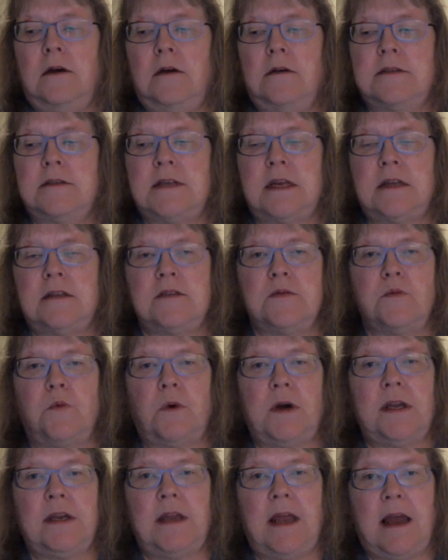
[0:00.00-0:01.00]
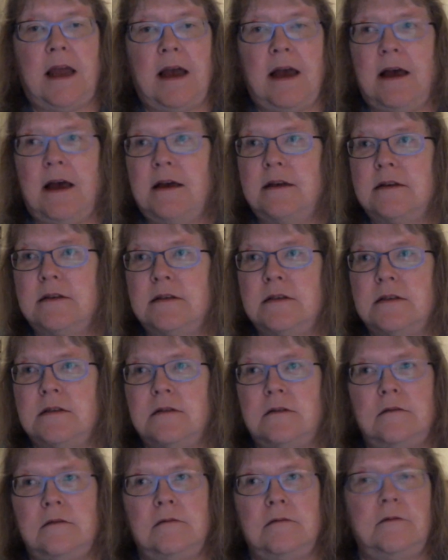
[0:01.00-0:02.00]
sentence 1
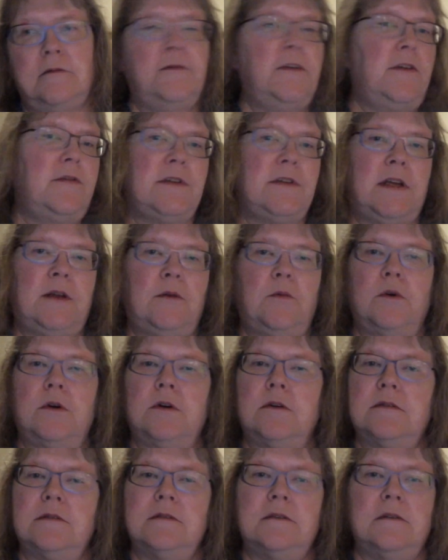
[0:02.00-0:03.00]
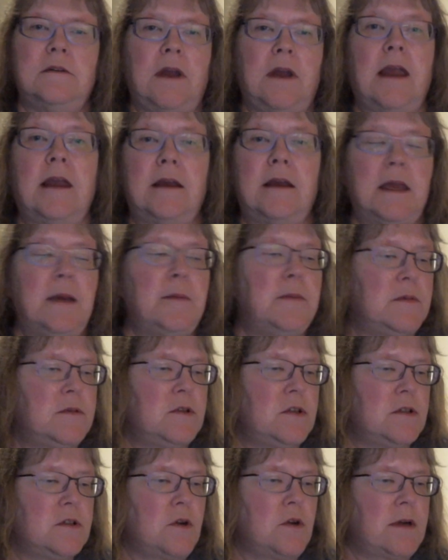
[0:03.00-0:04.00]
has 15 words. Okay, and
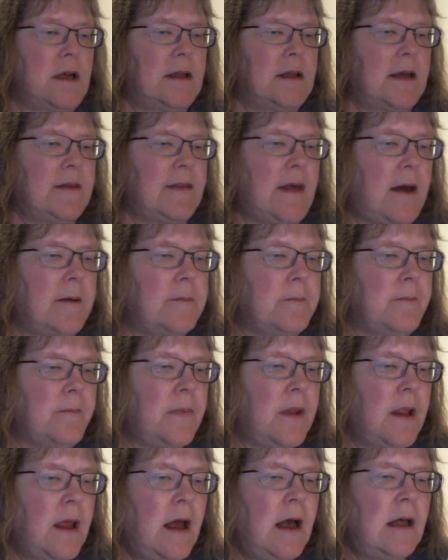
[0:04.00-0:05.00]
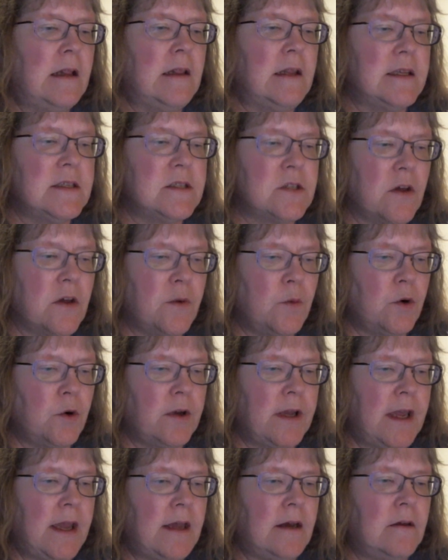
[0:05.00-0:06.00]
just go down like that. List all the
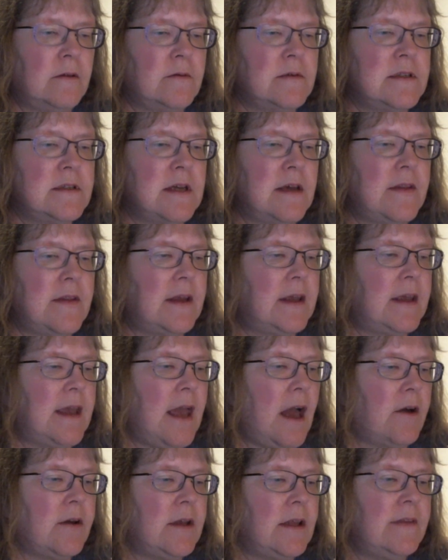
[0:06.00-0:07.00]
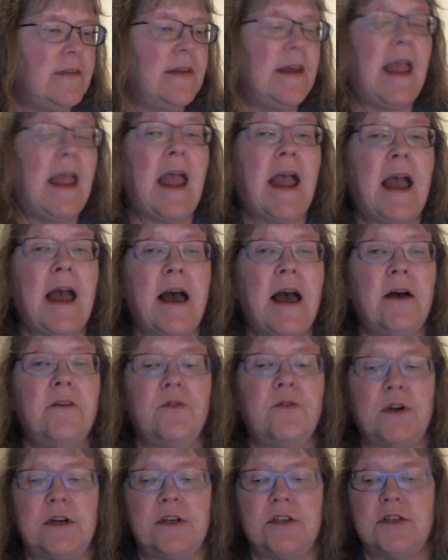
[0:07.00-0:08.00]
word counts and then calculate the
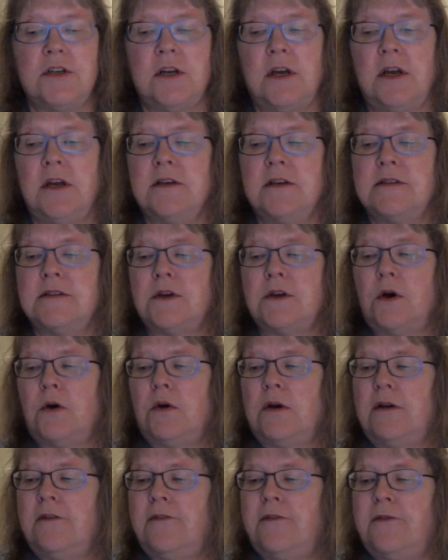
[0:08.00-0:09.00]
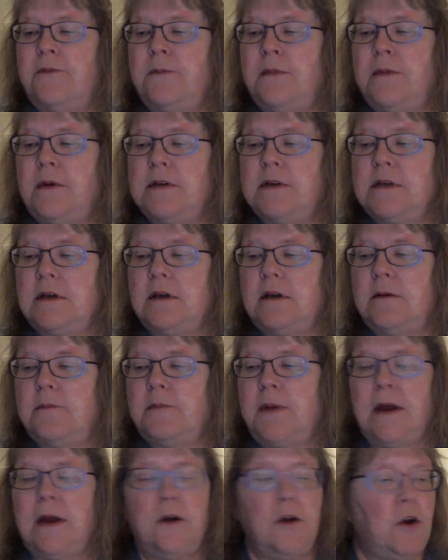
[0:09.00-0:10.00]
average. So if
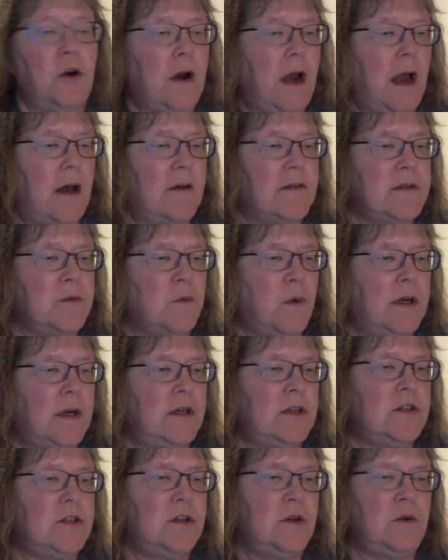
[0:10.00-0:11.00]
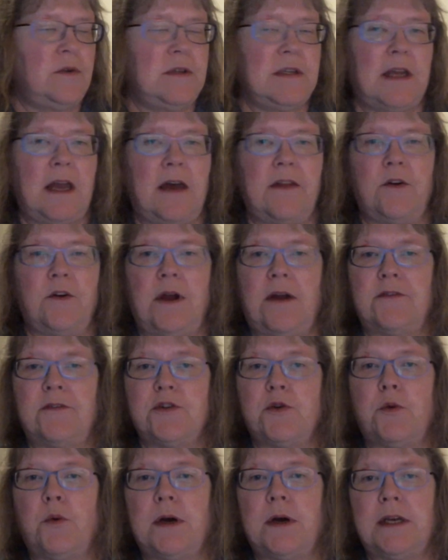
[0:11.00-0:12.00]
paragraphs 1 and 2 together have
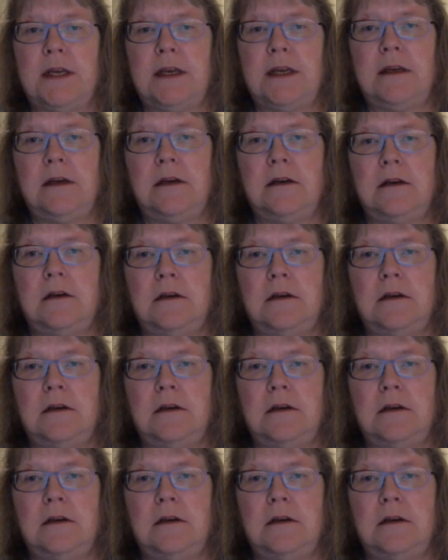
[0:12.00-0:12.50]
20